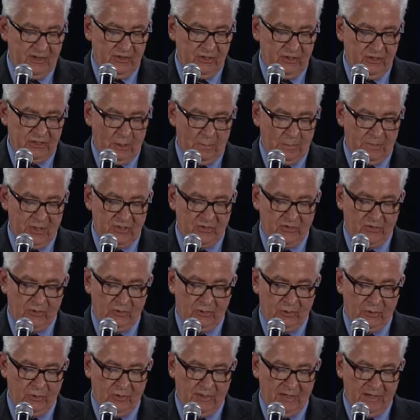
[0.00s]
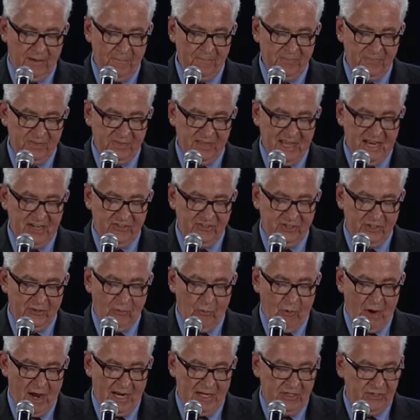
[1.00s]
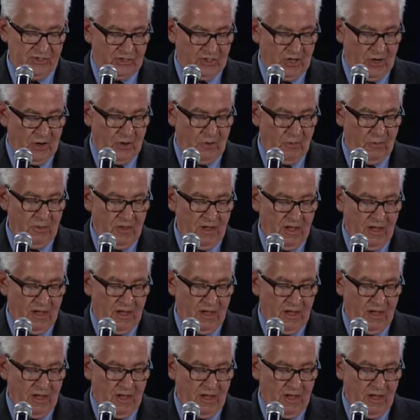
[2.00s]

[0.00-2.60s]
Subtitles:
took the pistol to a nationwide show